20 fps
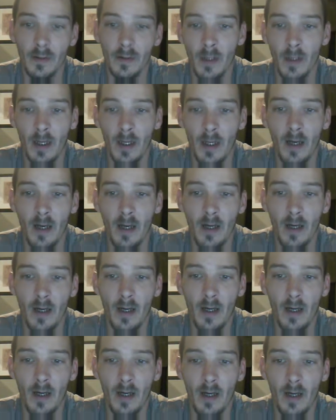How
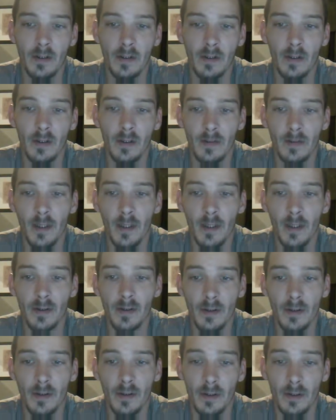Outsourcing Affects
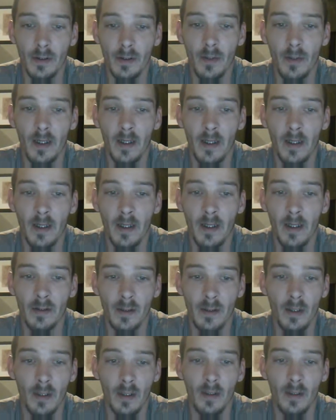the U.S.
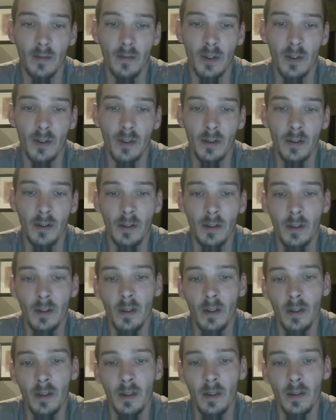Economy
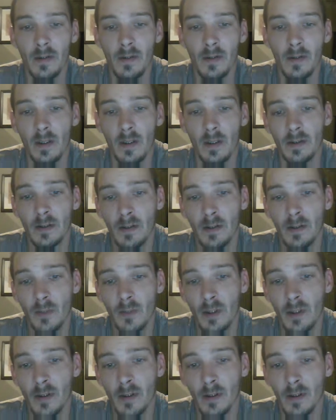states that
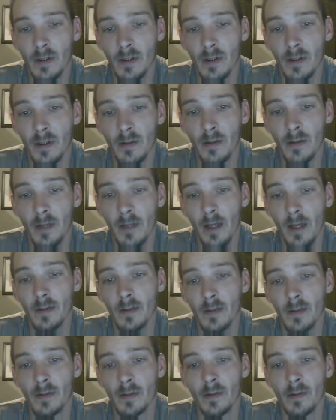because of
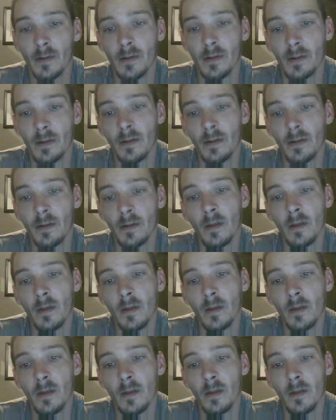outsourcing,
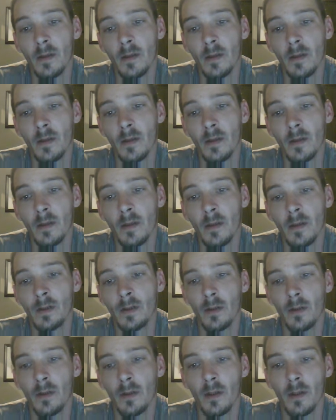Americans
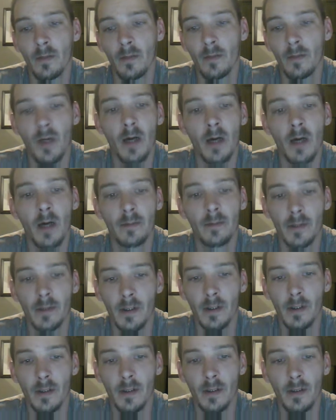who are in
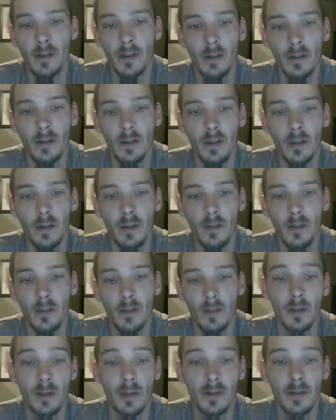poverty and
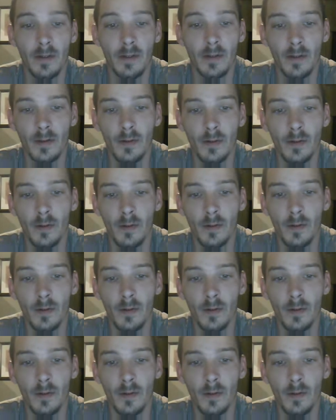willing to do